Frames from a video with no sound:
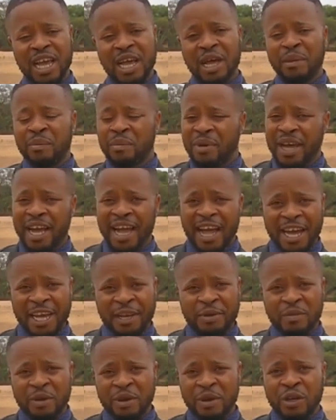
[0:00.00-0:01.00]

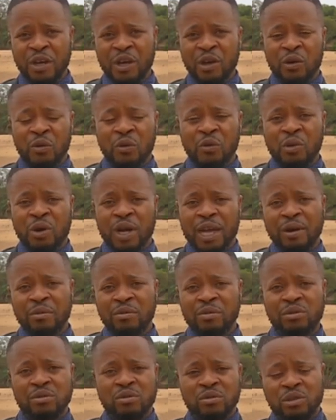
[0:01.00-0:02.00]
Behind me, we were
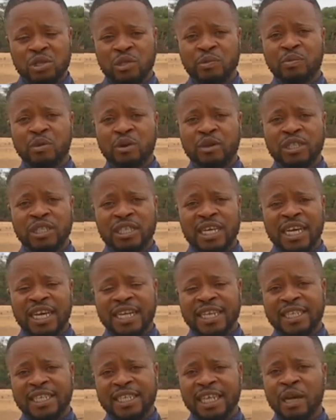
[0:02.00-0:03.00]
able to spot
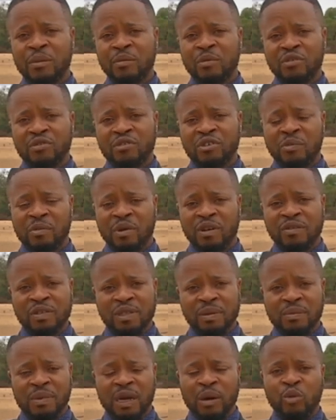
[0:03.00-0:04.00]
some group of
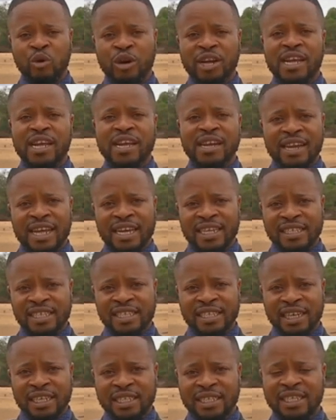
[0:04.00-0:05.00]
Zimbabwean
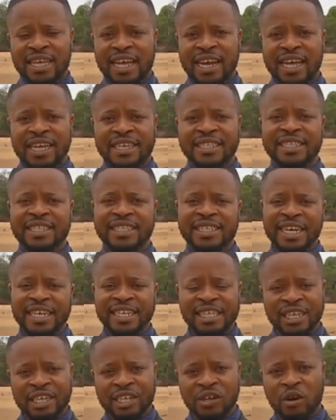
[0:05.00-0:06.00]
nationals that are
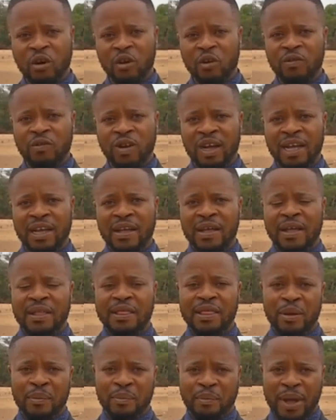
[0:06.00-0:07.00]
standing over
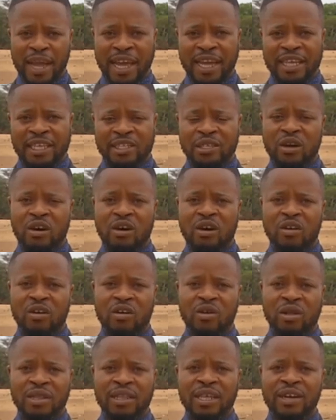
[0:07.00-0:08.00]
the banks,
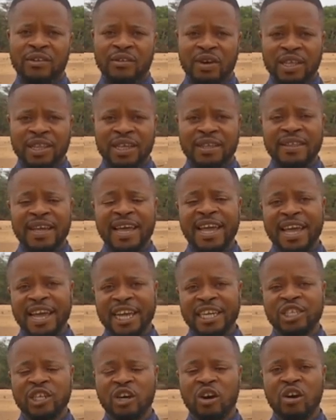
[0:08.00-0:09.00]
or the
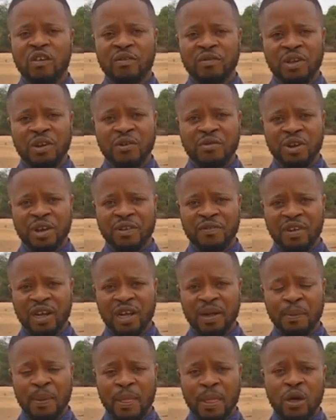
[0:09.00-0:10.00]
edge of the
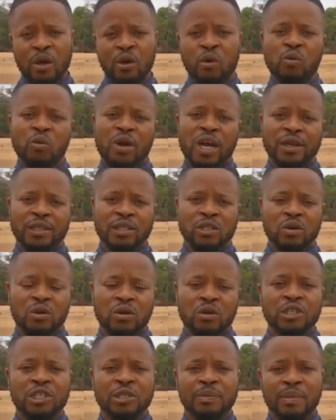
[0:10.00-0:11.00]
river. We are
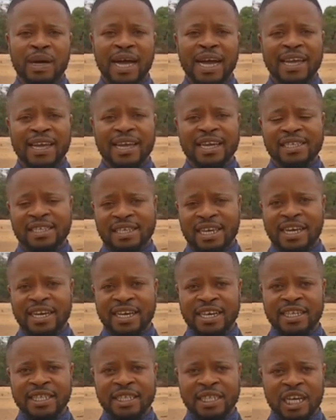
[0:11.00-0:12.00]
told by
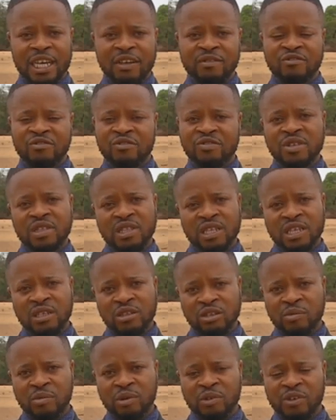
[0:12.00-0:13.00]
SANDF during
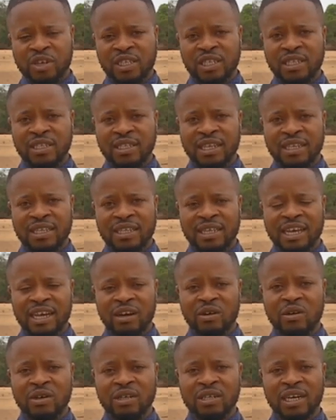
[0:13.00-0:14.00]
this operation that they are
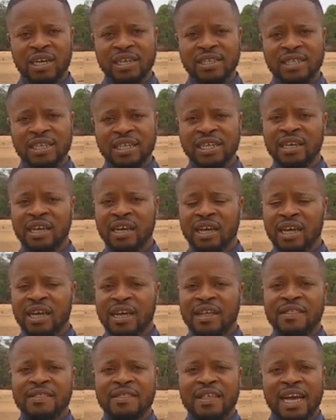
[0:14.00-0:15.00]
conducting
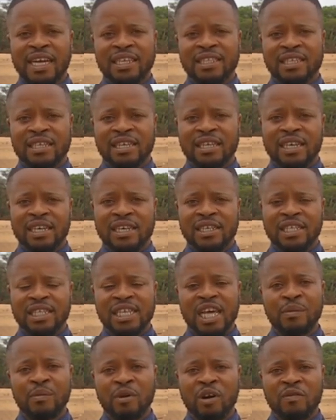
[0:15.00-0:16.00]
that
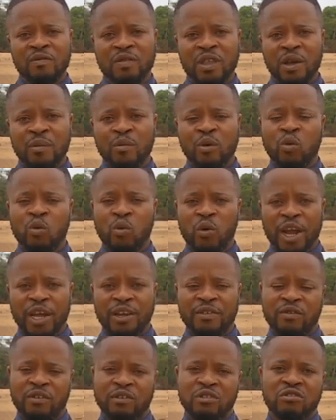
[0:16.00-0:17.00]
some of them
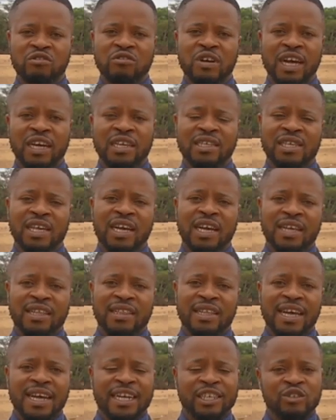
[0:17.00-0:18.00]
wait for trucks
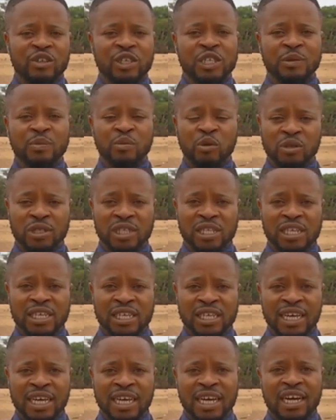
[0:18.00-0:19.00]
that are
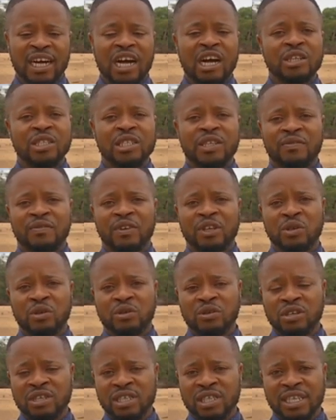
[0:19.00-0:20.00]
transporting counterfeit
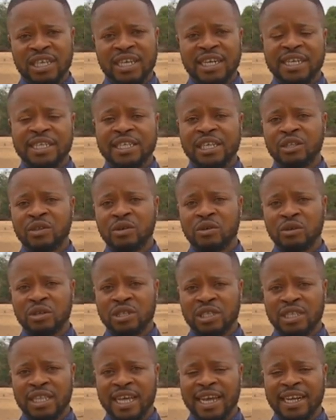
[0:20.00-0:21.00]
goods, illicit
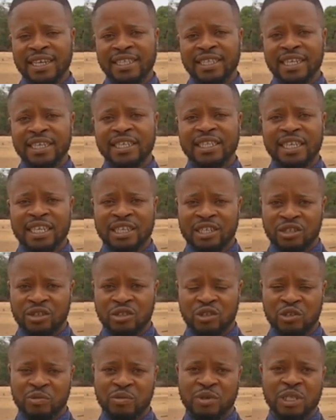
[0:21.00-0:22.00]
goods that are
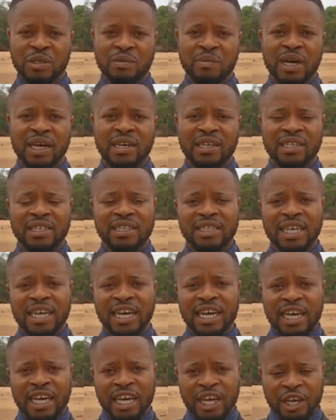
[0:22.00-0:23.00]
destined to be smuggled
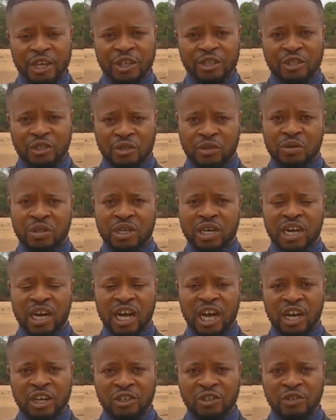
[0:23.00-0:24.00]
into the
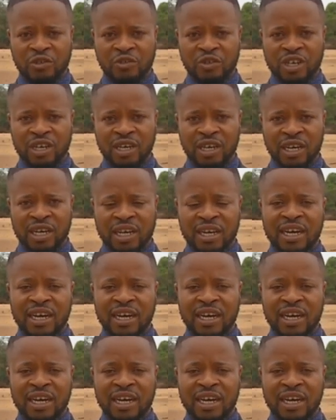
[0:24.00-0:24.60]
country.